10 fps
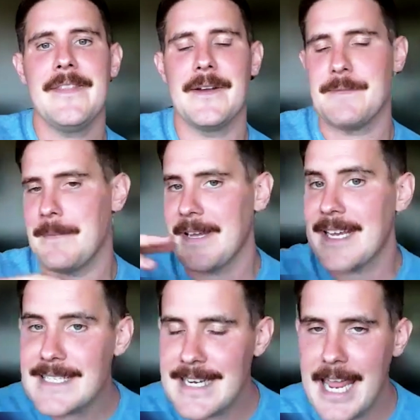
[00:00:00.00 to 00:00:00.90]
there's maybe
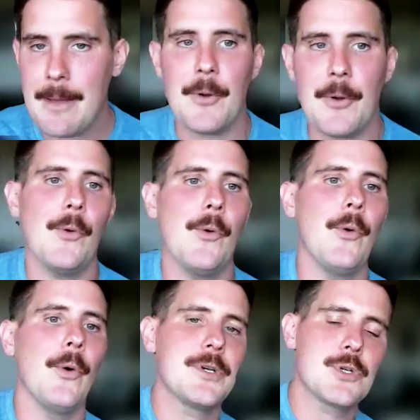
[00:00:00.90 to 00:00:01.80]
a demo
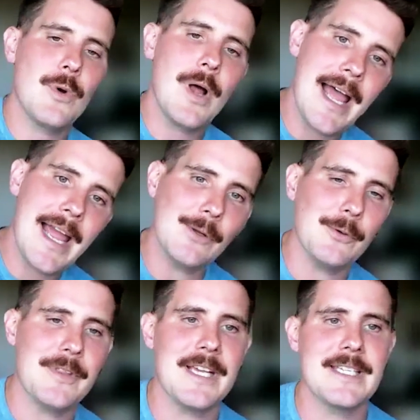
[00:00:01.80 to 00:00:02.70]
or a trial
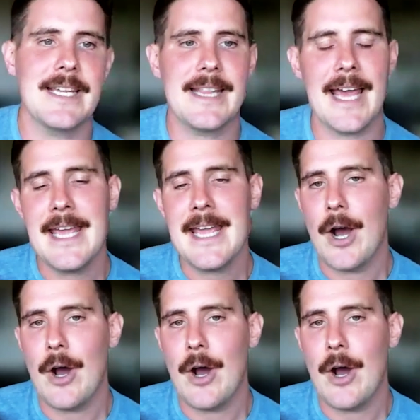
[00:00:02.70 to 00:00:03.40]
or things like that.